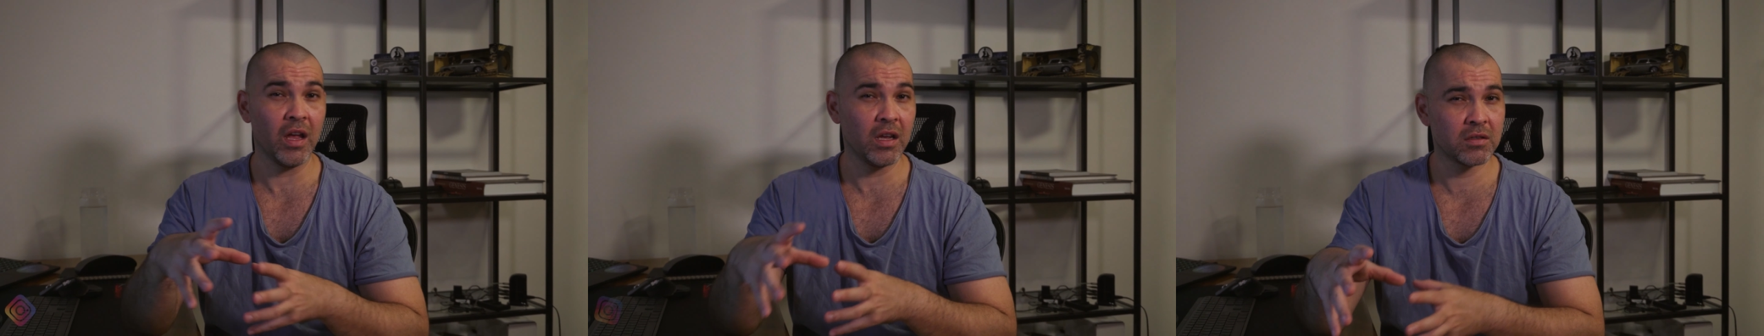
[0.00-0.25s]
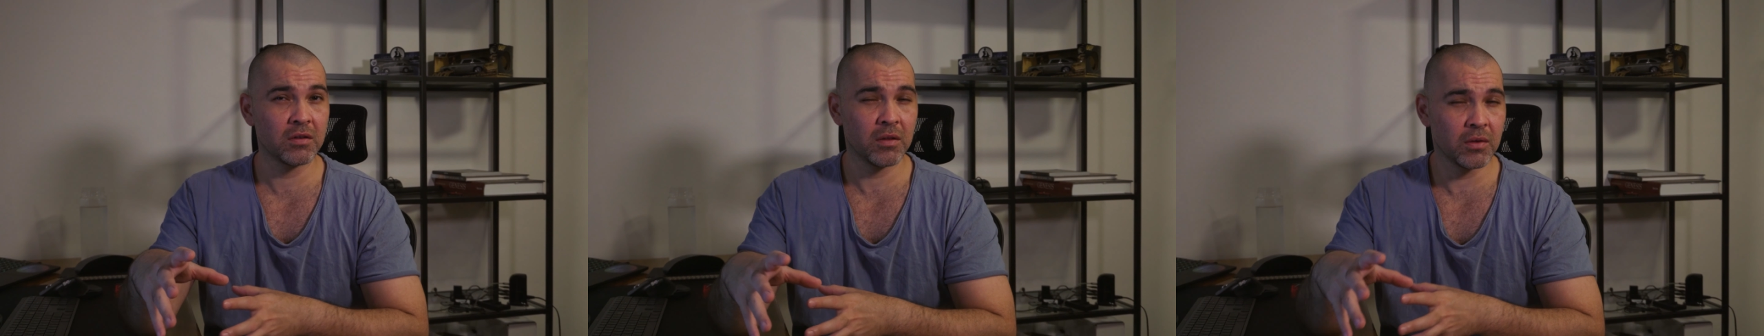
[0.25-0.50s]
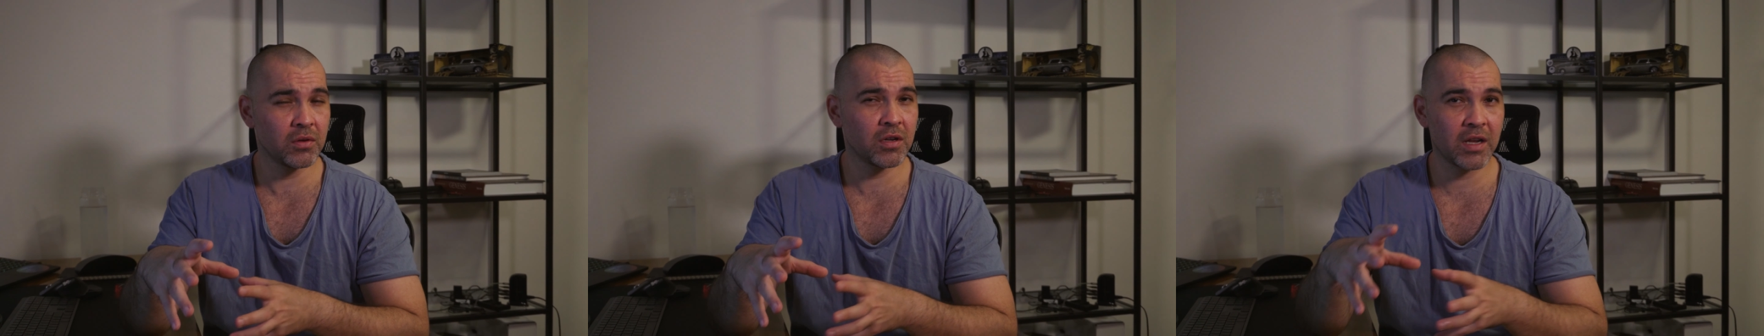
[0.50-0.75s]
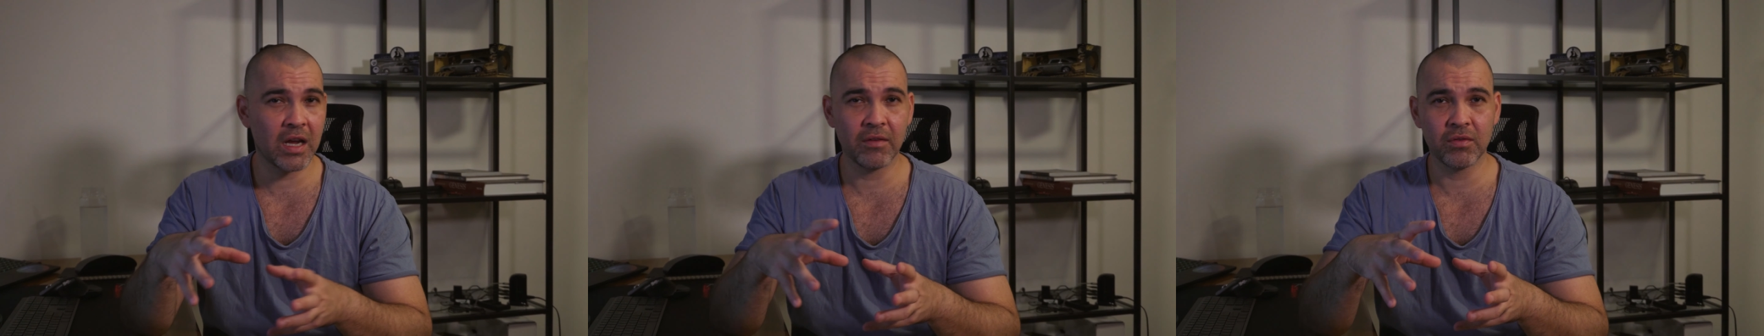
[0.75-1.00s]
is included,
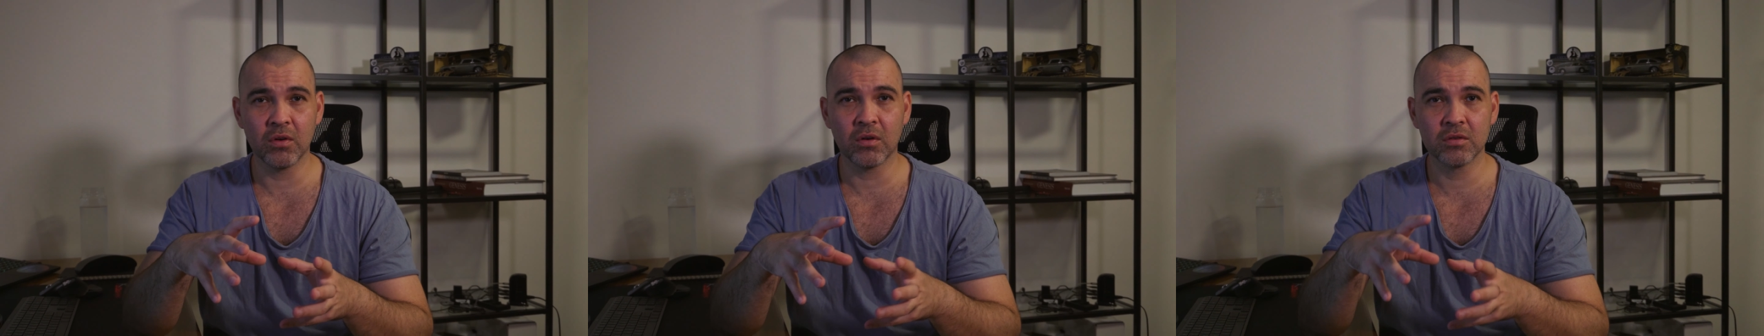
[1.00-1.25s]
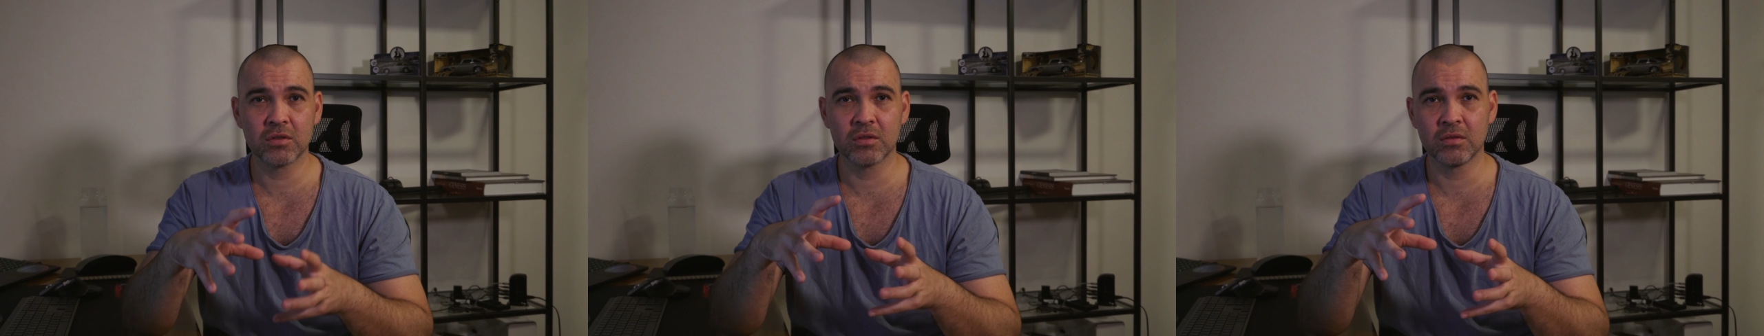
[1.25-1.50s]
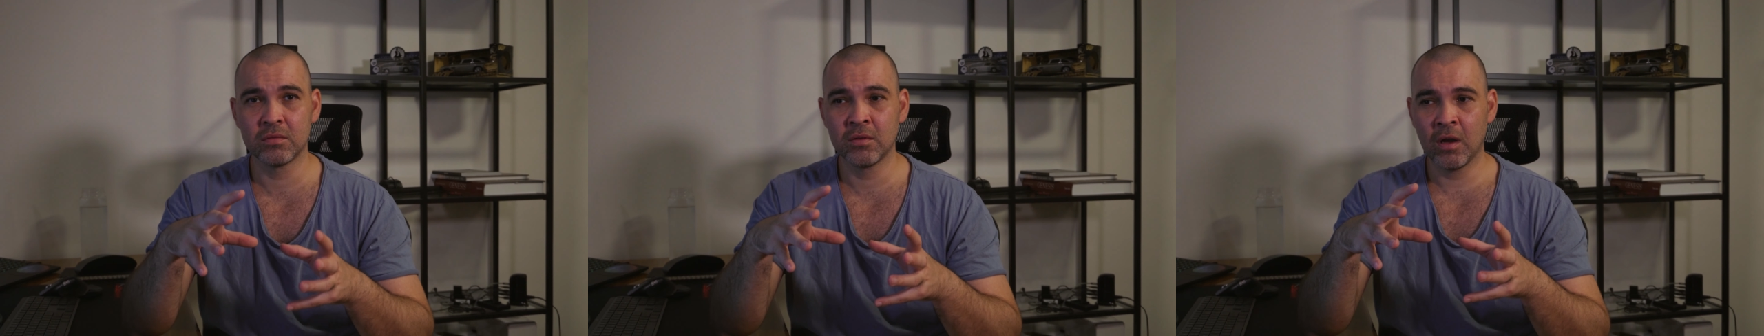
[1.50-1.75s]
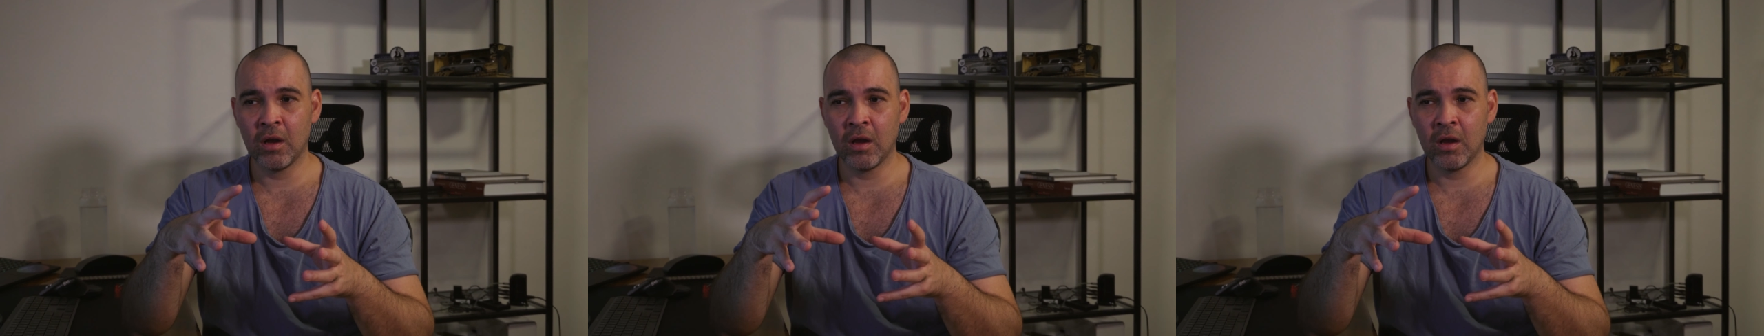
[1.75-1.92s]
and have you also